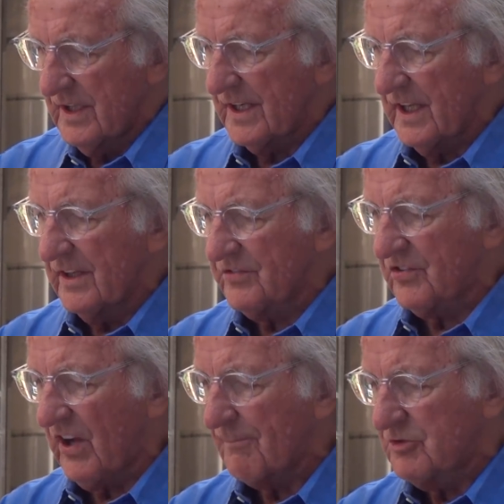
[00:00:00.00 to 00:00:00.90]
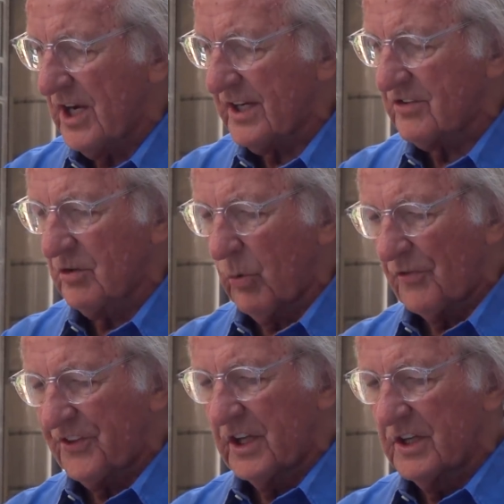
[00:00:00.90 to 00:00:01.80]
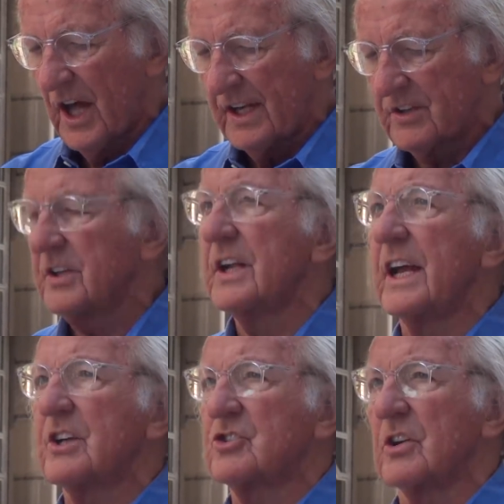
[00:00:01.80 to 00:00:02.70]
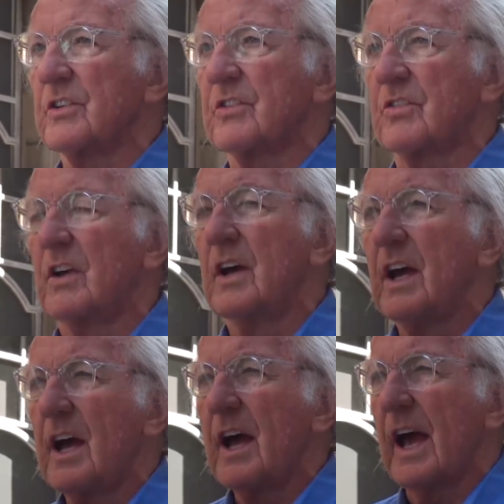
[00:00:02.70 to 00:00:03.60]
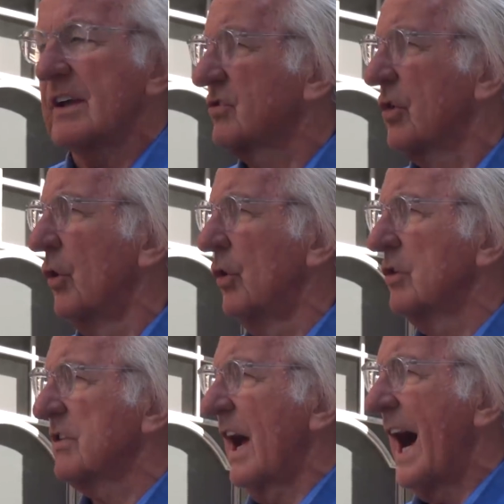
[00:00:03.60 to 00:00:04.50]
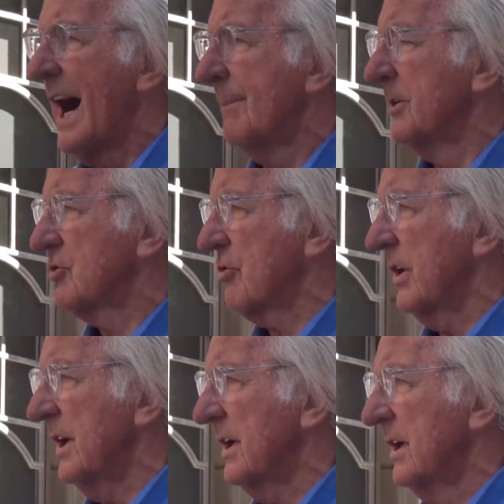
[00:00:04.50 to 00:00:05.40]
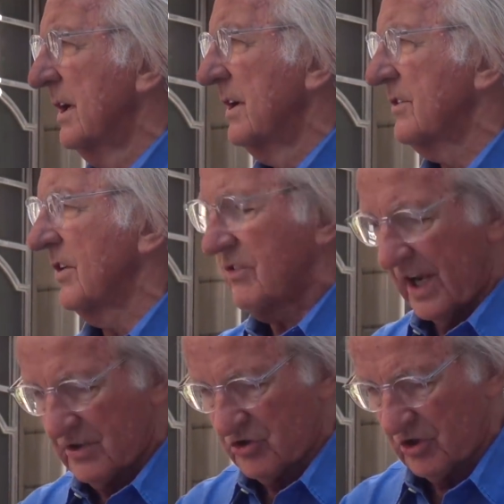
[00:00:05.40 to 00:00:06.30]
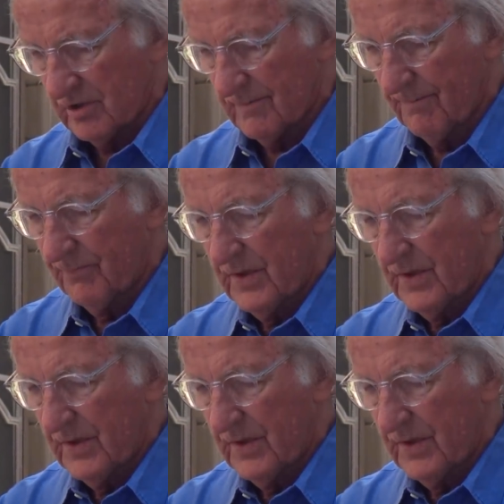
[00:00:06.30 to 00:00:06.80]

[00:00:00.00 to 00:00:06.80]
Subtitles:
yet he is subject to what the United Nations has called arbitrary detention.